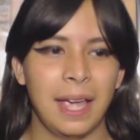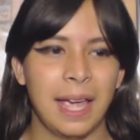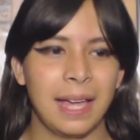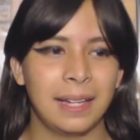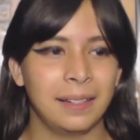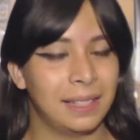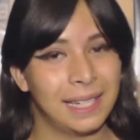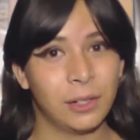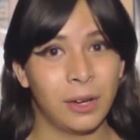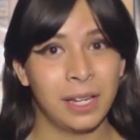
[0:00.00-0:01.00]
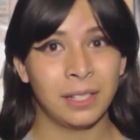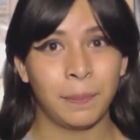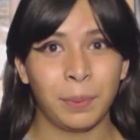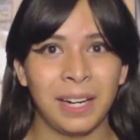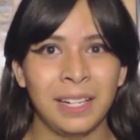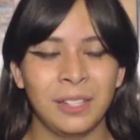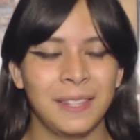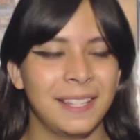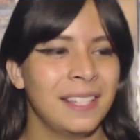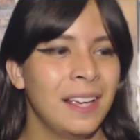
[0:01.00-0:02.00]
And let's go ahead and jump right into
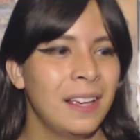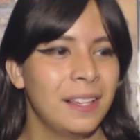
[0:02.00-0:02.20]
this.